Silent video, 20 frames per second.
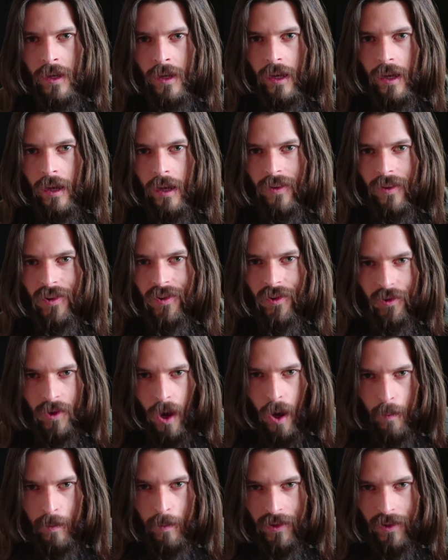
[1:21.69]
And this is
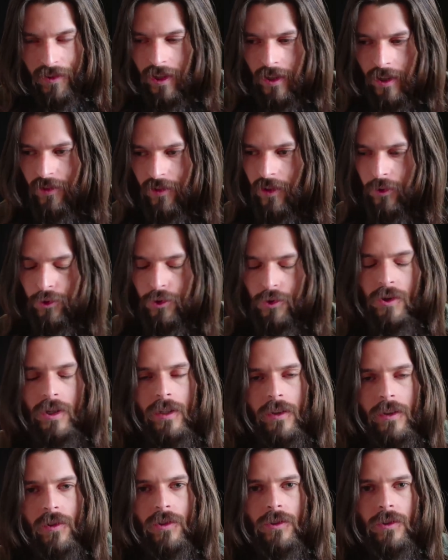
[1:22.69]
common sense. A tree
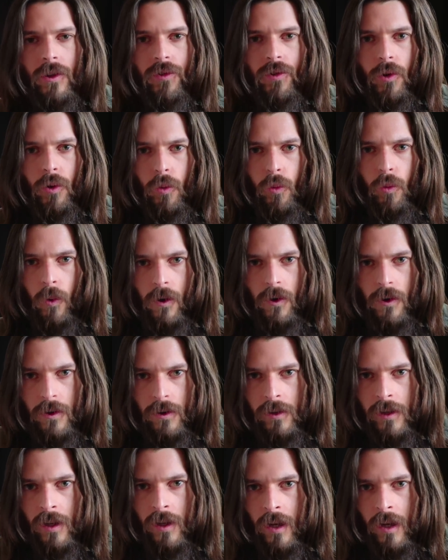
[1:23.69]
is just a
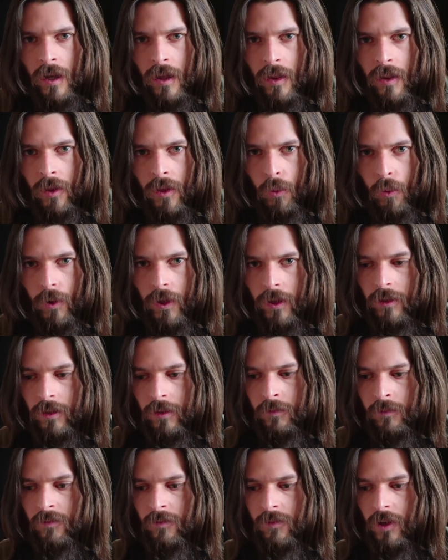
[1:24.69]
word that
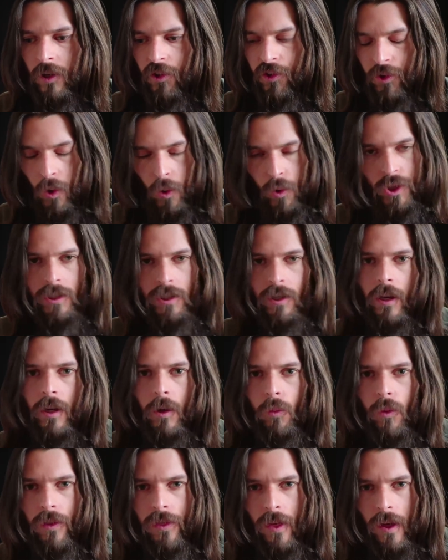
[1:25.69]
we associate
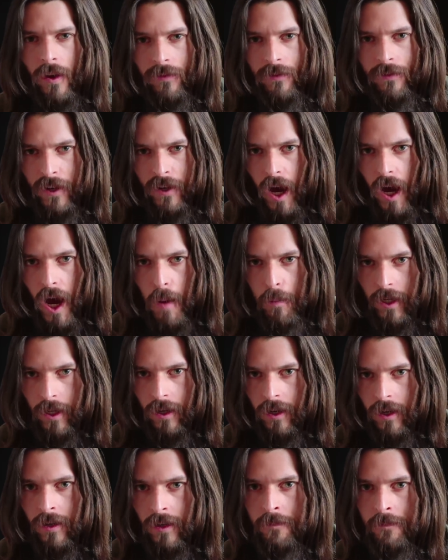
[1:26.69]
with that
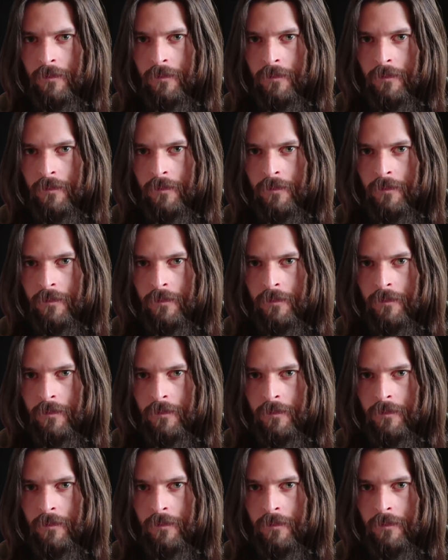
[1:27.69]
phenomena